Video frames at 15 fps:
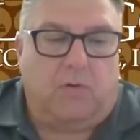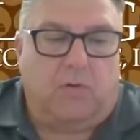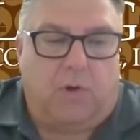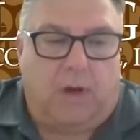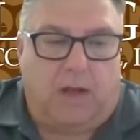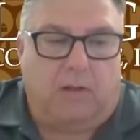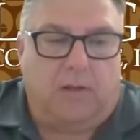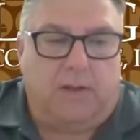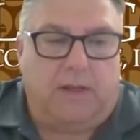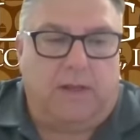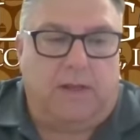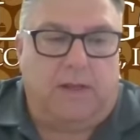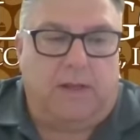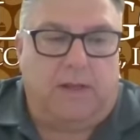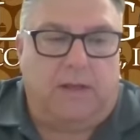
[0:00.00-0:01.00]
Well,
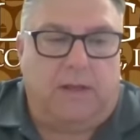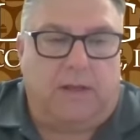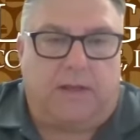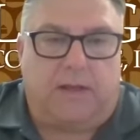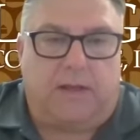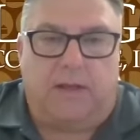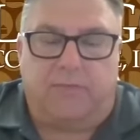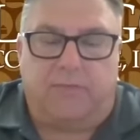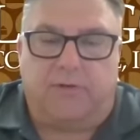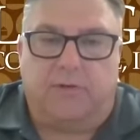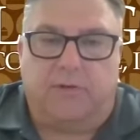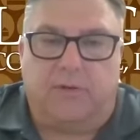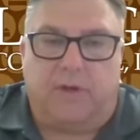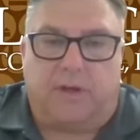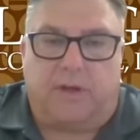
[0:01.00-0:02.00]
it keeps
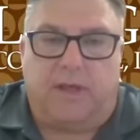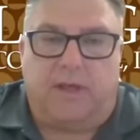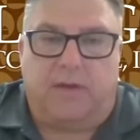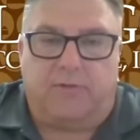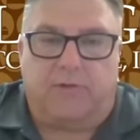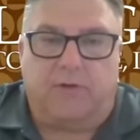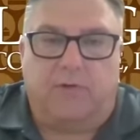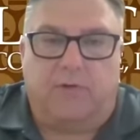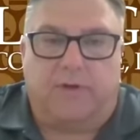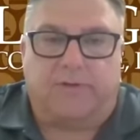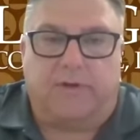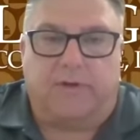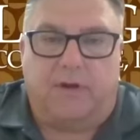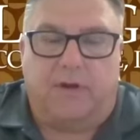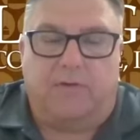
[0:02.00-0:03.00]
you as
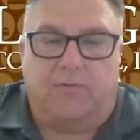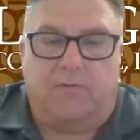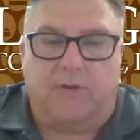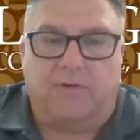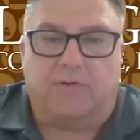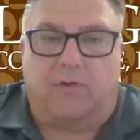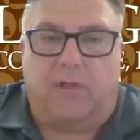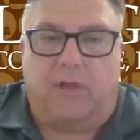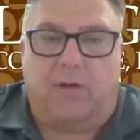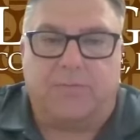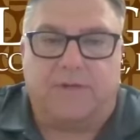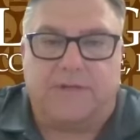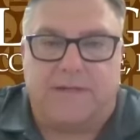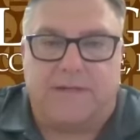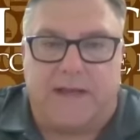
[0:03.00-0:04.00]
an individual up
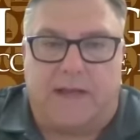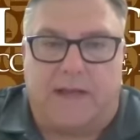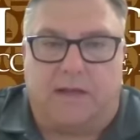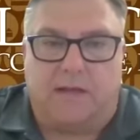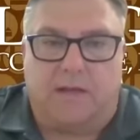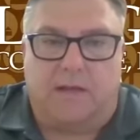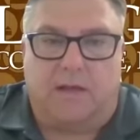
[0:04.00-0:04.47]
to date